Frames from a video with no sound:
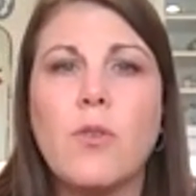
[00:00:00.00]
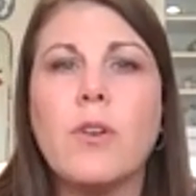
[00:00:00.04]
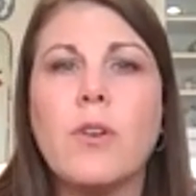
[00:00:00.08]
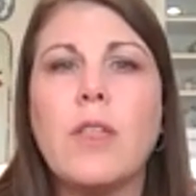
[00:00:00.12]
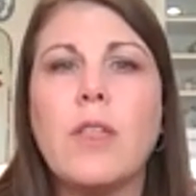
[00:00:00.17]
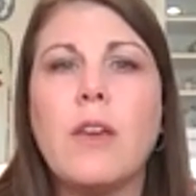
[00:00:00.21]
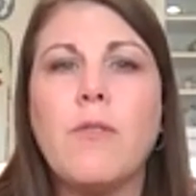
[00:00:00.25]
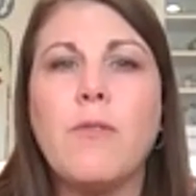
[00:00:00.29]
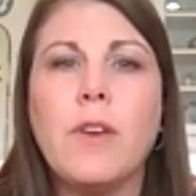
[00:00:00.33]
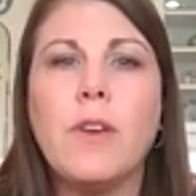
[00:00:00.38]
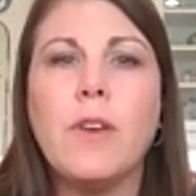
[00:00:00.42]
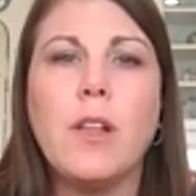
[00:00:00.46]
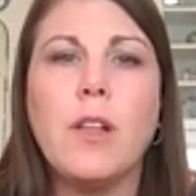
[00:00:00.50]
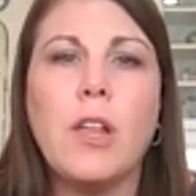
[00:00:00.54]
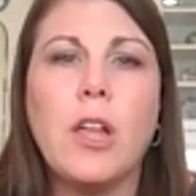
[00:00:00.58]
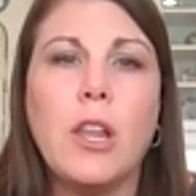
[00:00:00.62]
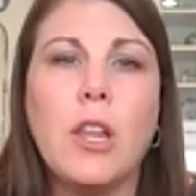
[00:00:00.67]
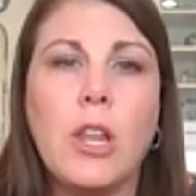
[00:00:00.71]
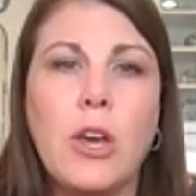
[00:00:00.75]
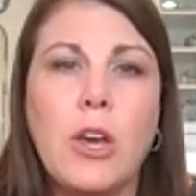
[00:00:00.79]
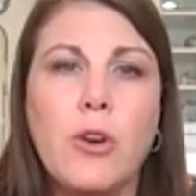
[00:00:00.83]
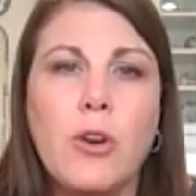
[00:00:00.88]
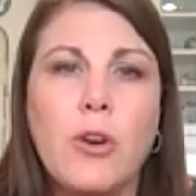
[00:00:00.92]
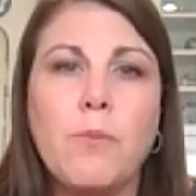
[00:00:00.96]
or they feel
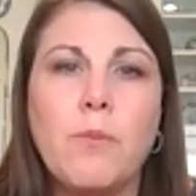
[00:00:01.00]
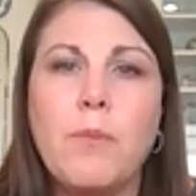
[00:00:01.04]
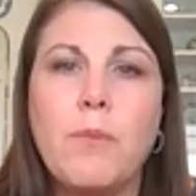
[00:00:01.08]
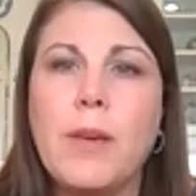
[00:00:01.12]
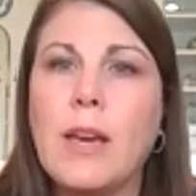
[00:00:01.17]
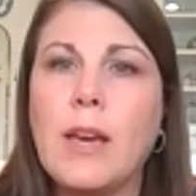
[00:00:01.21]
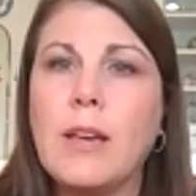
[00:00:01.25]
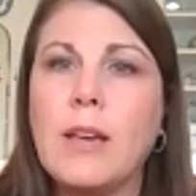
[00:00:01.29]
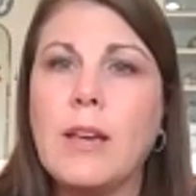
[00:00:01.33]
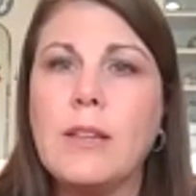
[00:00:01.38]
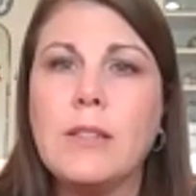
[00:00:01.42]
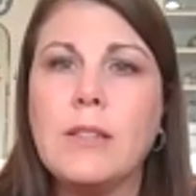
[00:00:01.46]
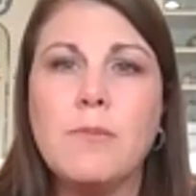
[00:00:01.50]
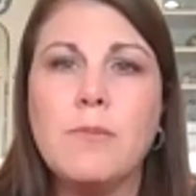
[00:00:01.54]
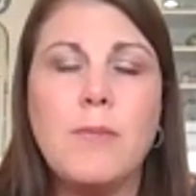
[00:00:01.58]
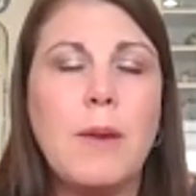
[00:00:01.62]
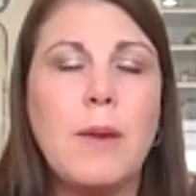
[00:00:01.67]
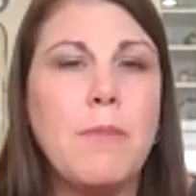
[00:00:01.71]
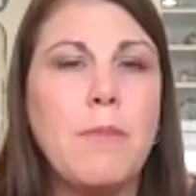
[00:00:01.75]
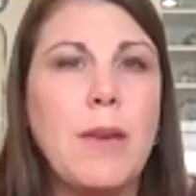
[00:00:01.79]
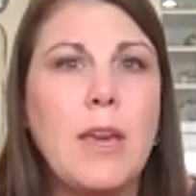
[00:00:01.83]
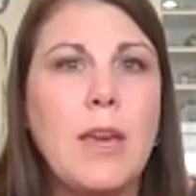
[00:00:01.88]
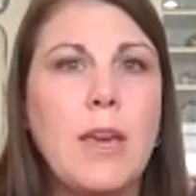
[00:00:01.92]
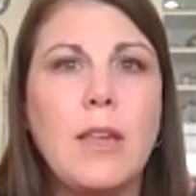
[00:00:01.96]
alone because
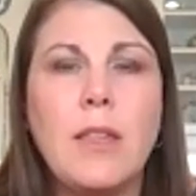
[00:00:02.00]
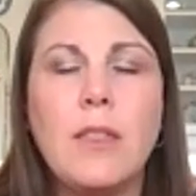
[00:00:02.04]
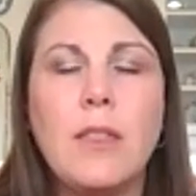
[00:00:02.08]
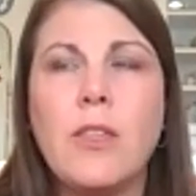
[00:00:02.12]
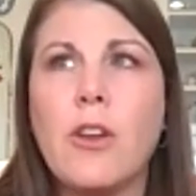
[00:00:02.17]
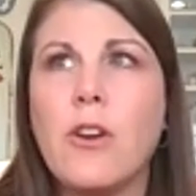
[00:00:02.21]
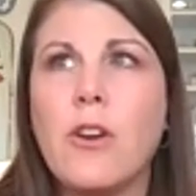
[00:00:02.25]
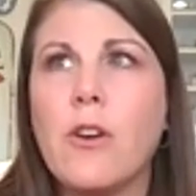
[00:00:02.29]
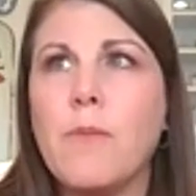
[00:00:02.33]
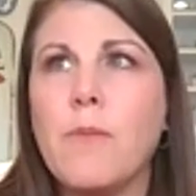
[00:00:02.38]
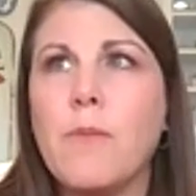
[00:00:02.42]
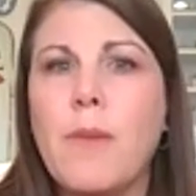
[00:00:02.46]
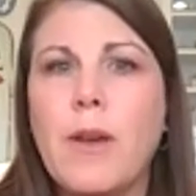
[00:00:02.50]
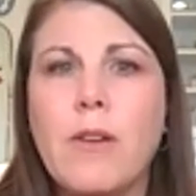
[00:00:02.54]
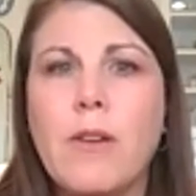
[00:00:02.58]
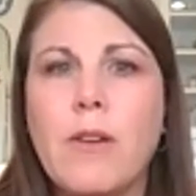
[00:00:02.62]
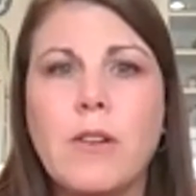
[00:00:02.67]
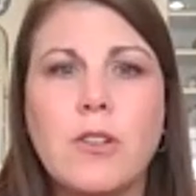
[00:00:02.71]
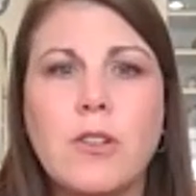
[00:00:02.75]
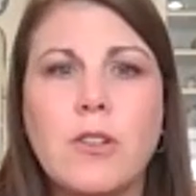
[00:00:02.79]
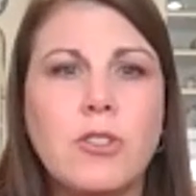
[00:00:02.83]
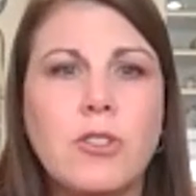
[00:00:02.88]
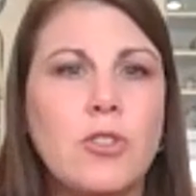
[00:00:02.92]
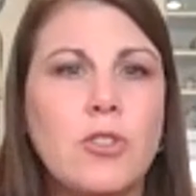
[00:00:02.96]
maybe their
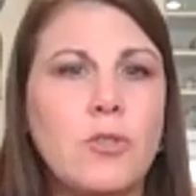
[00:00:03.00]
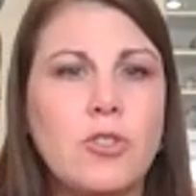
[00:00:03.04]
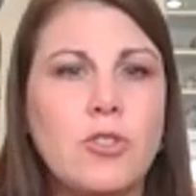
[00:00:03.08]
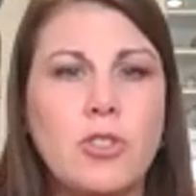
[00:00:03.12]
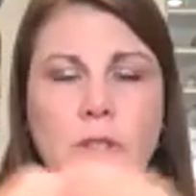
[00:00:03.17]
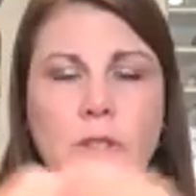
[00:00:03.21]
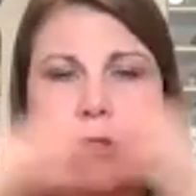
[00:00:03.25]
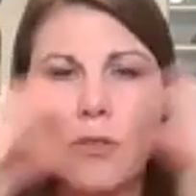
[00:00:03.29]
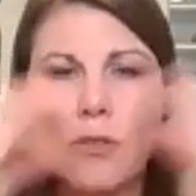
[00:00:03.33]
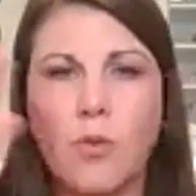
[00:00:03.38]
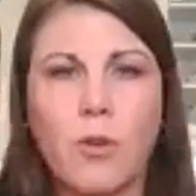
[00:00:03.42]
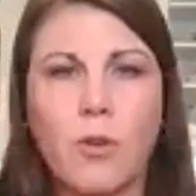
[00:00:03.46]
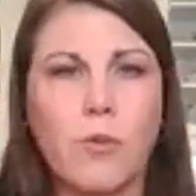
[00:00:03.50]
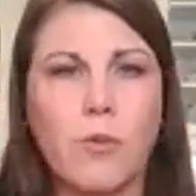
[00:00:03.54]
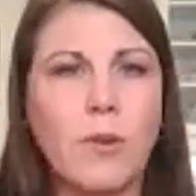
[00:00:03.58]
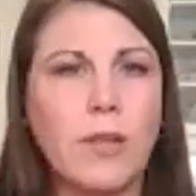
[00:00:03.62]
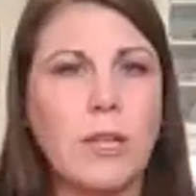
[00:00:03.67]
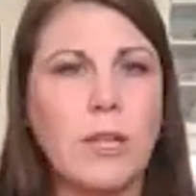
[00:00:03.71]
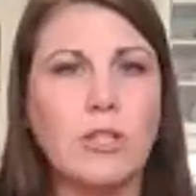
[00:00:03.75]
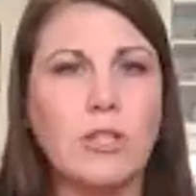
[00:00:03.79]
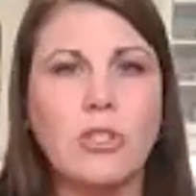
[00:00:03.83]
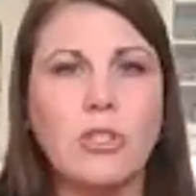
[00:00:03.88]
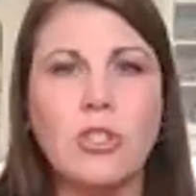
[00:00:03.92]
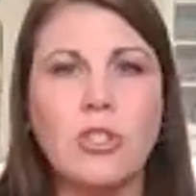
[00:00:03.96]
marriage just or
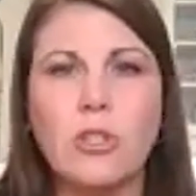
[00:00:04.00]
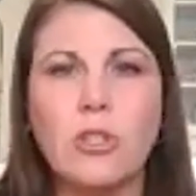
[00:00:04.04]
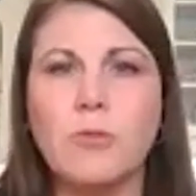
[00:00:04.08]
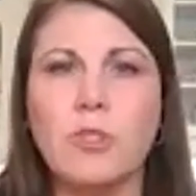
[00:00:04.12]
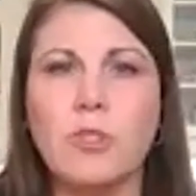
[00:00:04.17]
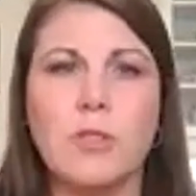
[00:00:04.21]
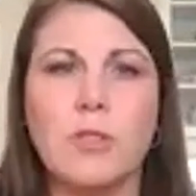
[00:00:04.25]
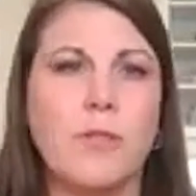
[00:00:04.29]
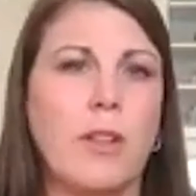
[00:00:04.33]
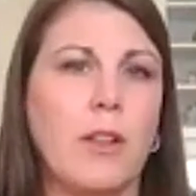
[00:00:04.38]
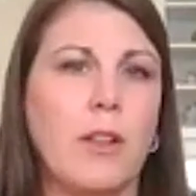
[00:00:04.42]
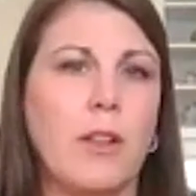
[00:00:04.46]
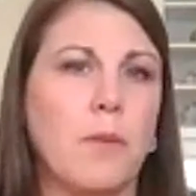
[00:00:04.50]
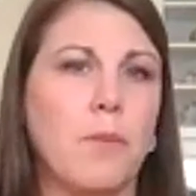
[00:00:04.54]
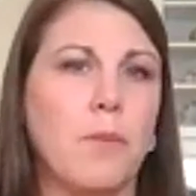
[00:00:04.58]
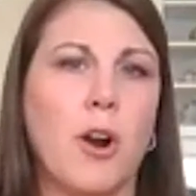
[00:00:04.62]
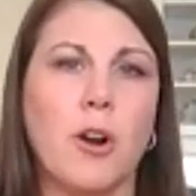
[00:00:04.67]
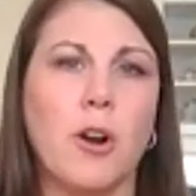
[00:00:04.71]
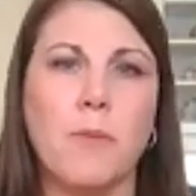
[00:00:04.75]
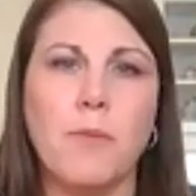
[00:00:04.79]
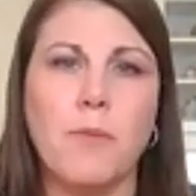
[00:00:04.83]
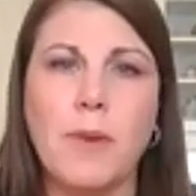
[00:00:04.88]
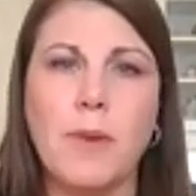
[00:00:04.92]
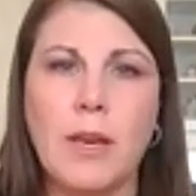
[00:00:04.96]
relationship just fell
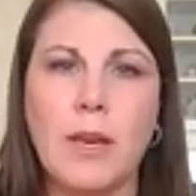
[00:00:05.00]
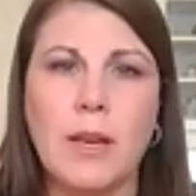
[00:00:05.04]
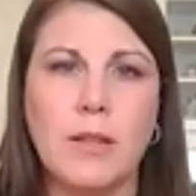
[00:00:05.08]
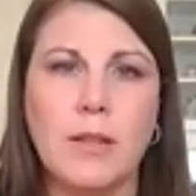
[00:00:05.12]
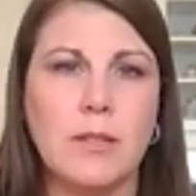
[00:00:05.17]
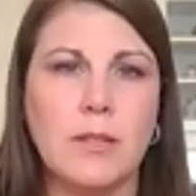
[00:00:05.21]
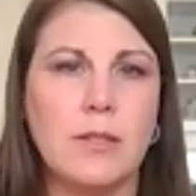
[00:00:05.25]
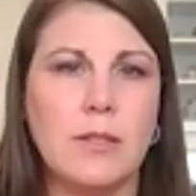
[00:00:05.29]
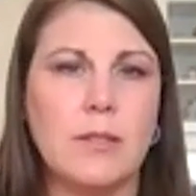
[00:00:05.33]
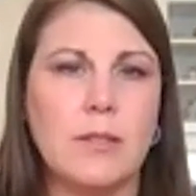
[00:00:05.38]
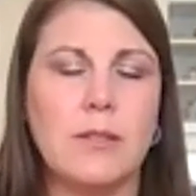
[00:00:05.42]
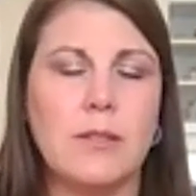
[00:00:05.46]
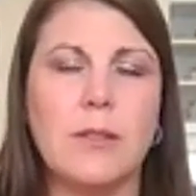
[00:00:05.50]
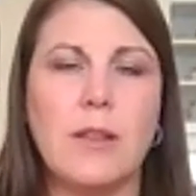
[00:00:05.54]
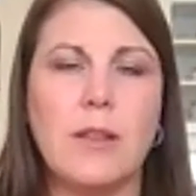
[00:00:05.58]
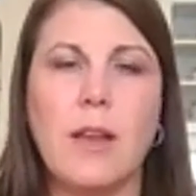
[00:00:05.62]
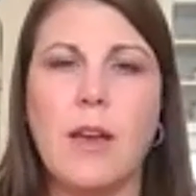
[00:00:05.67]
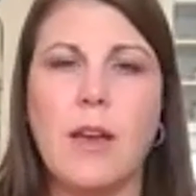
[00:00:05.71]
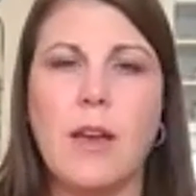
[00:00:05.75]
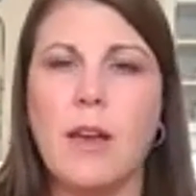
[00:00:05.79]
apart because